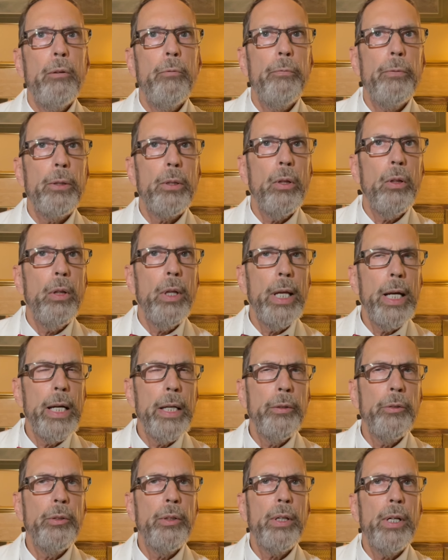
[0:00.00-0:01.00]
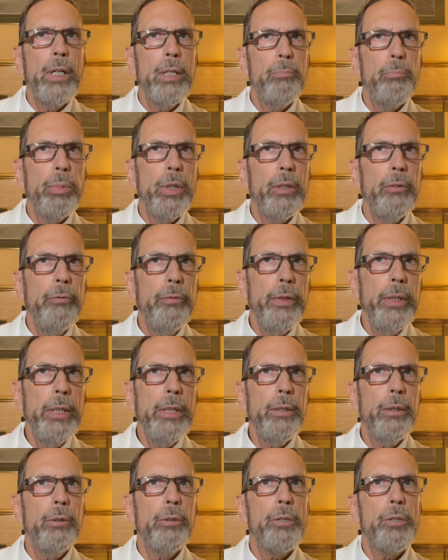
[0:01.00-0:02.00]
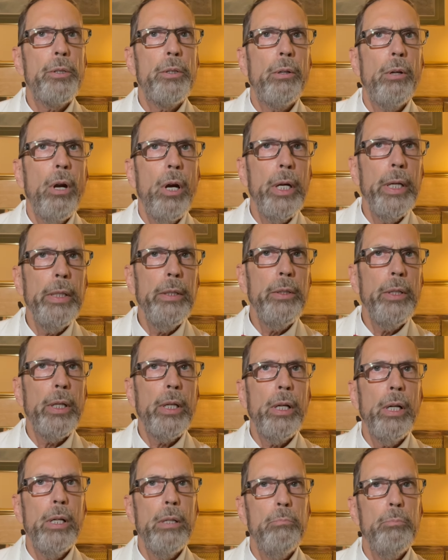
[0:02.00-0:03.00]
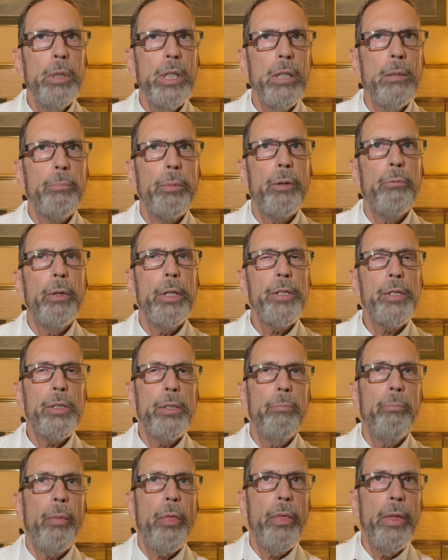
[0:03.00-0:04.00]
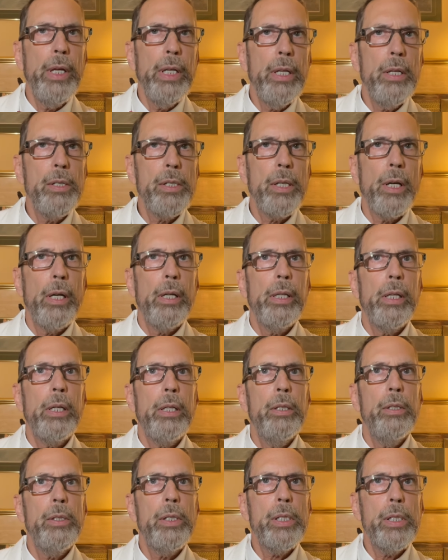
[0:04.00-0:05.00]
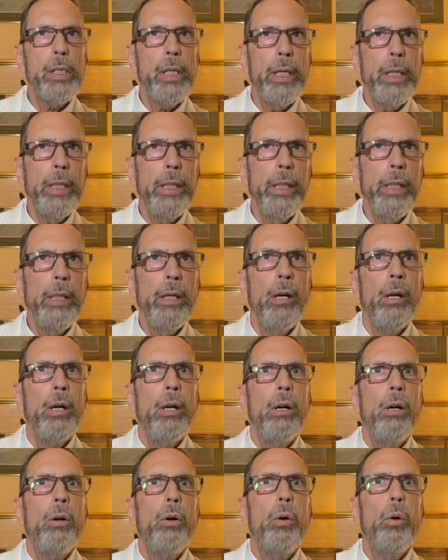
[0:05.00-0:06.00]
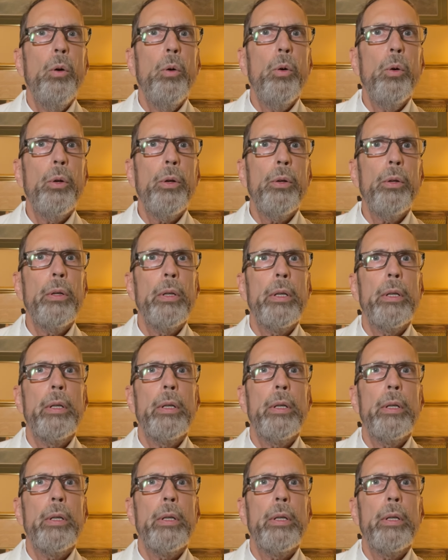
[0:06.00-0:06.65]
for the last couple of years trying to come up with some things I can say or